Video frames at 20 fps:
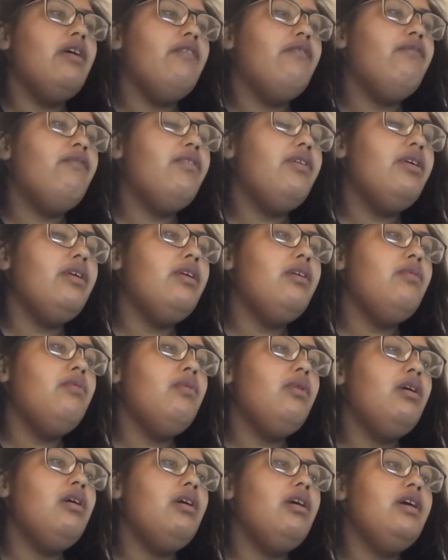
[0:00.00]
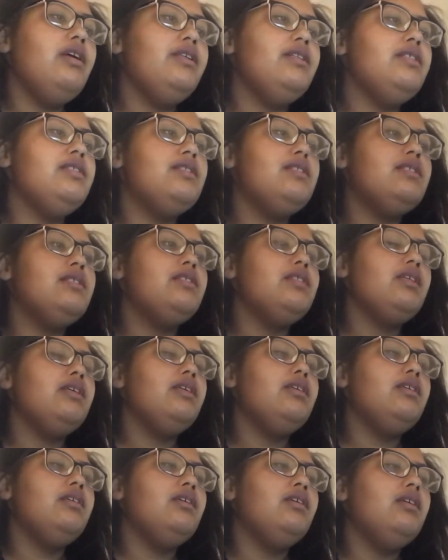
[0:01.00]
Everyone is
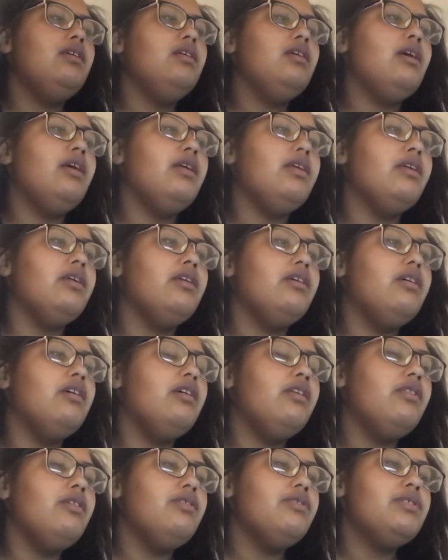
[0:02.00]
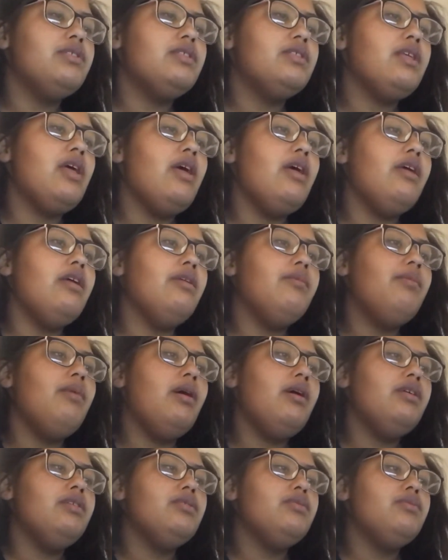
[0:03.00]
singing, I hear those sleigh
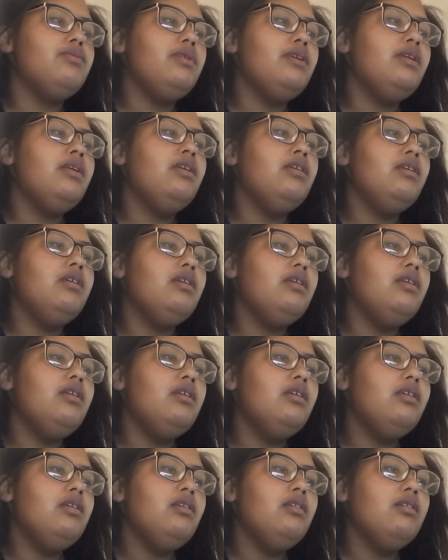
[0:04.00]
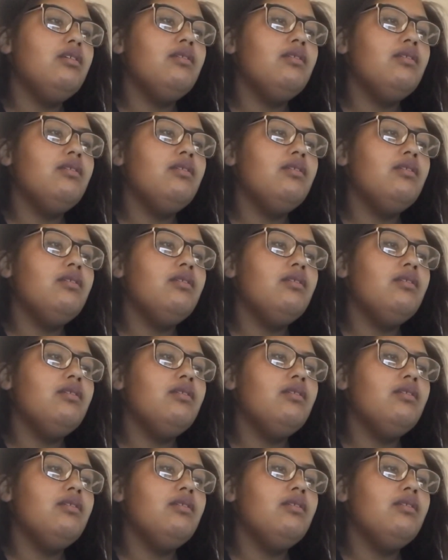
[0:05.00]
bells ringing.